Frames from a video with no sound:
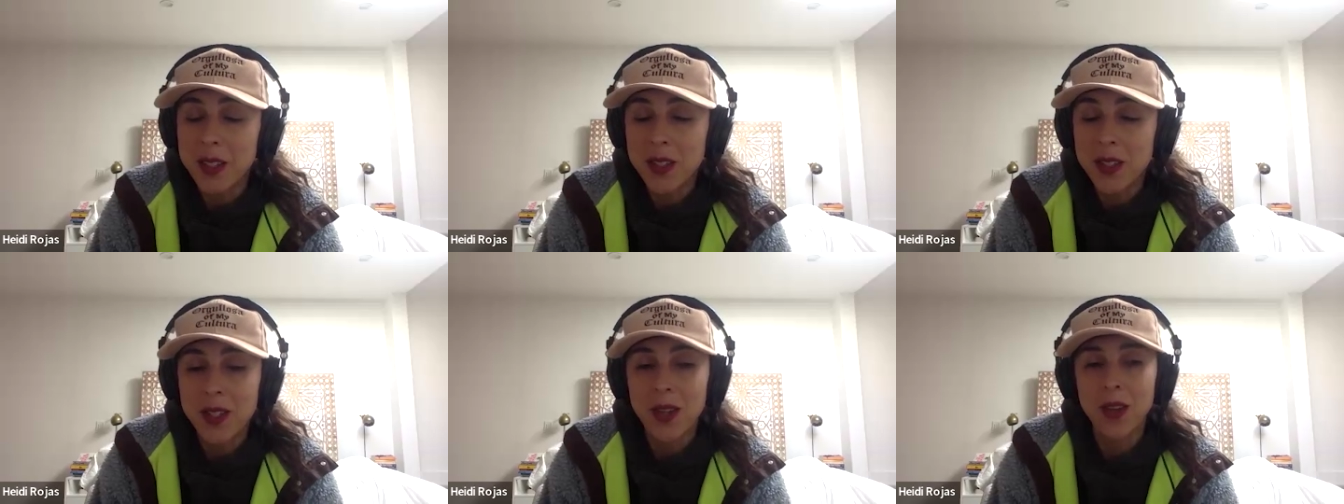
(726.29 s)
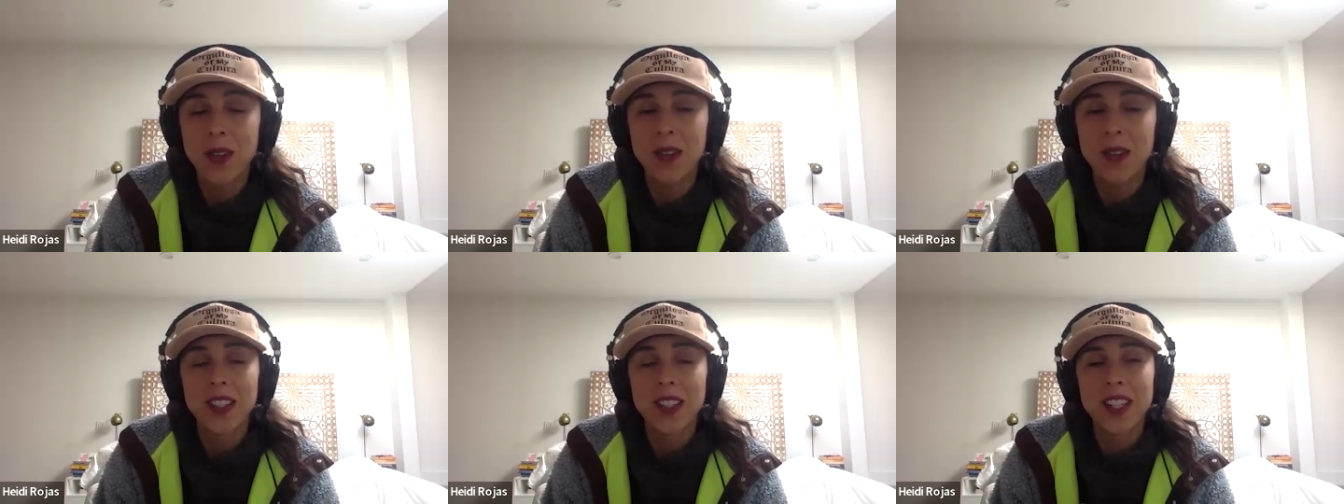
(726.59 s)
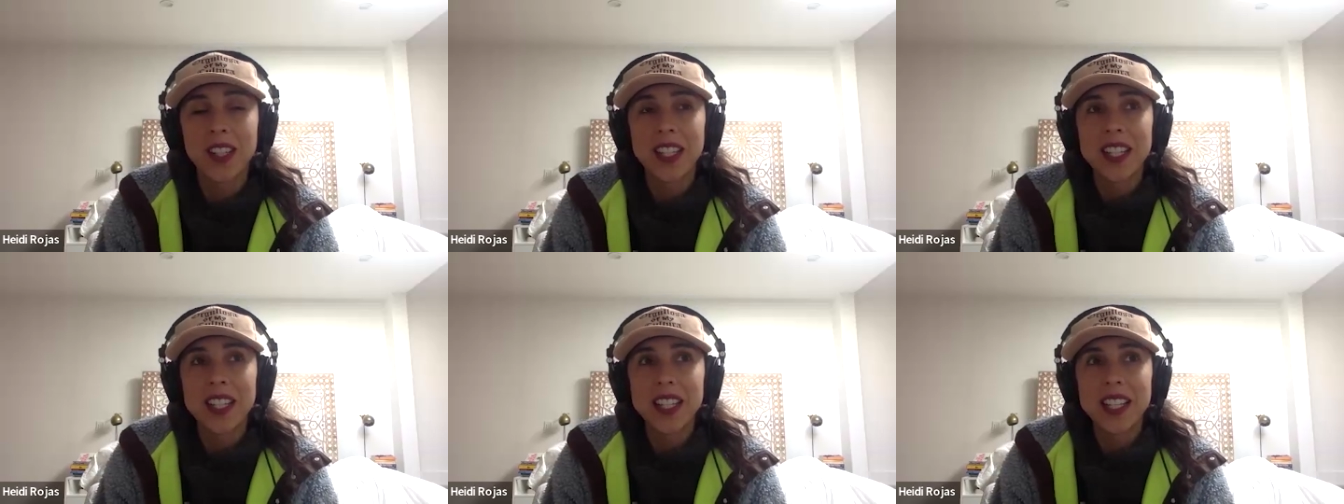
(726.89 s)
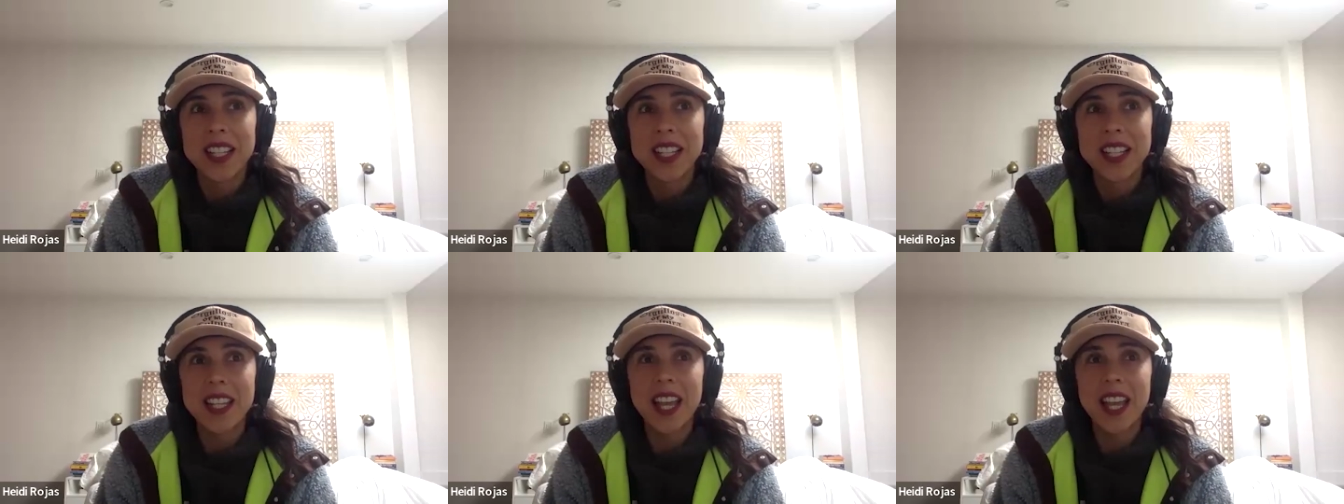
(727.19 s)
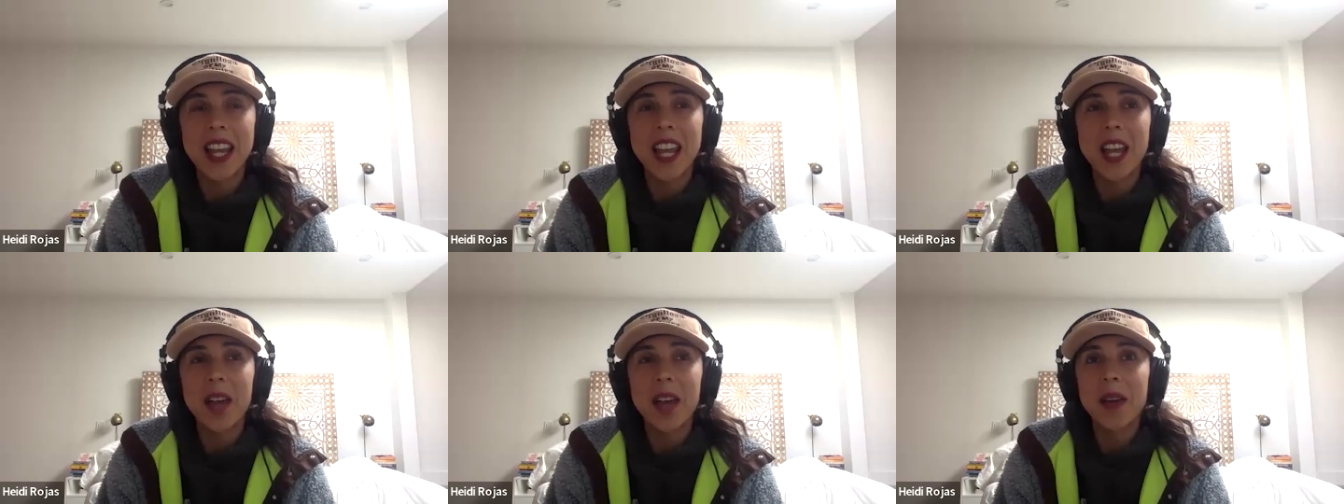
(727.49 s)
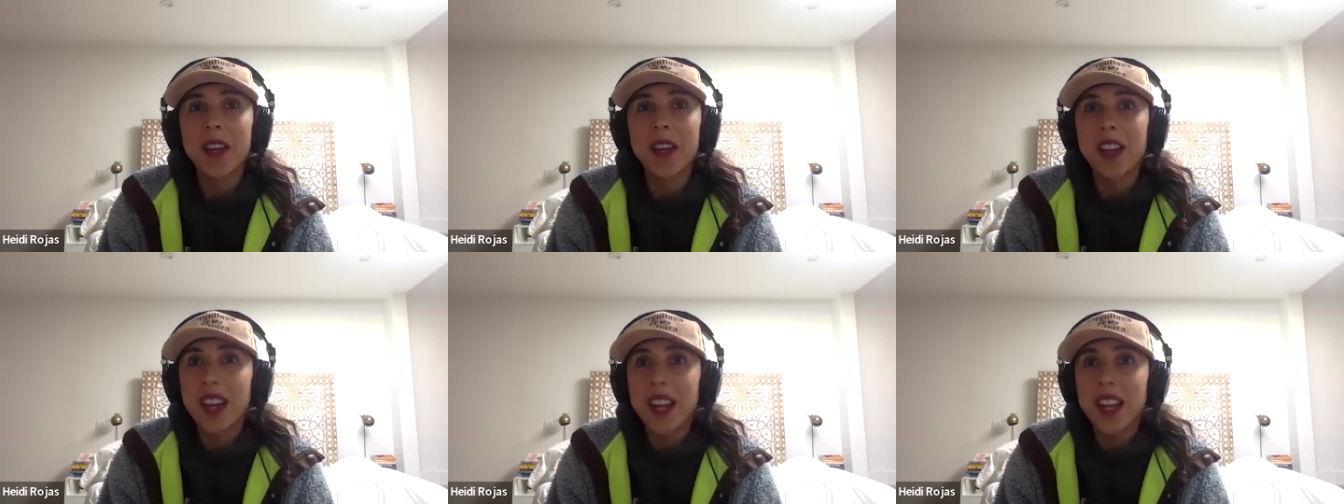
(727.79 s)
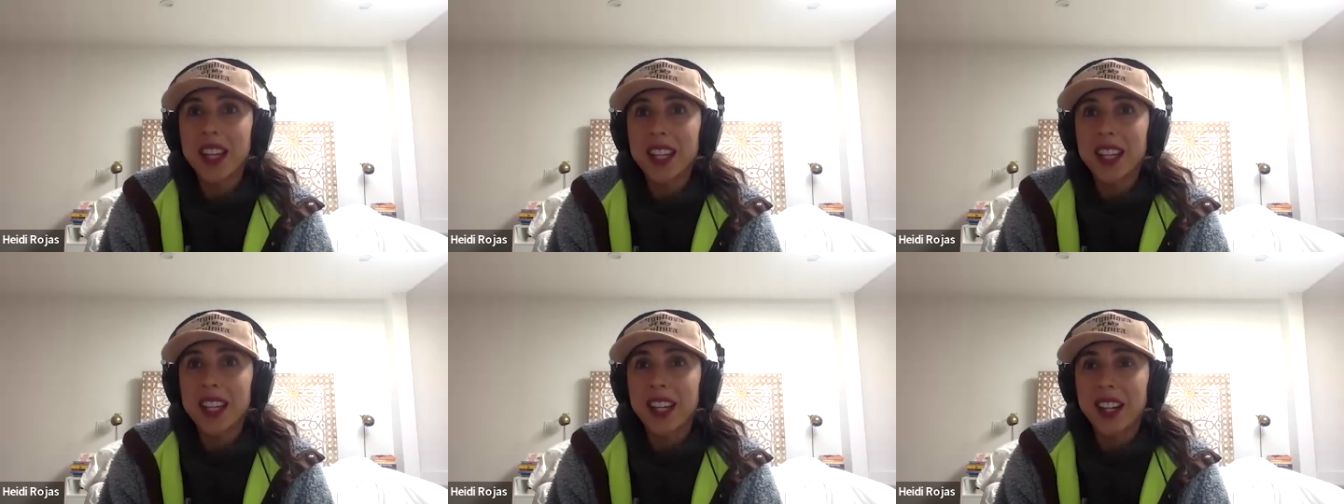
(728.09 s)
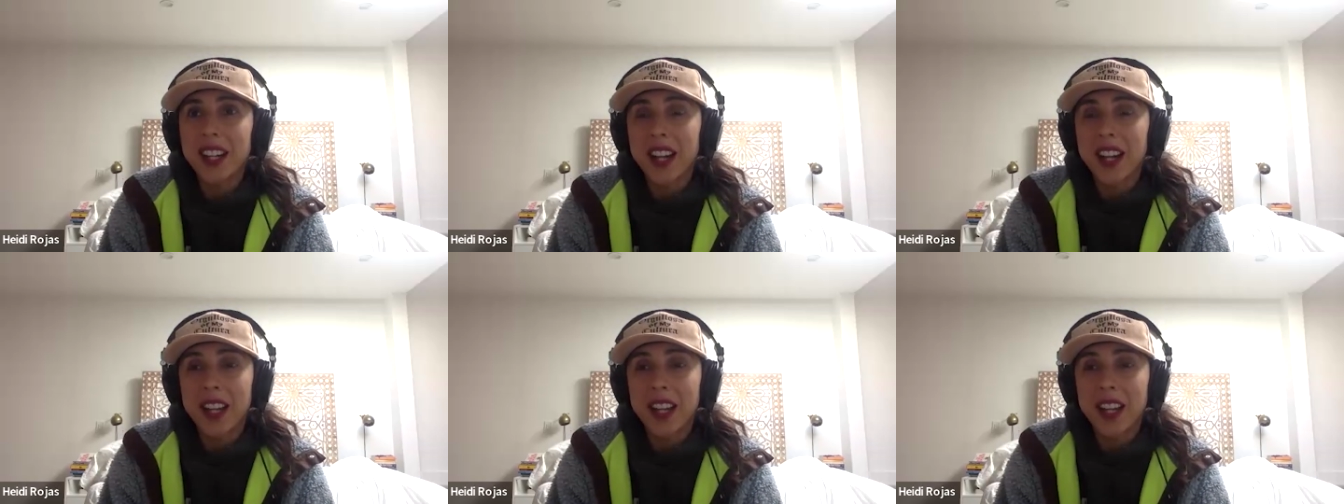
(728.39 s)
So that's kind of how I got here.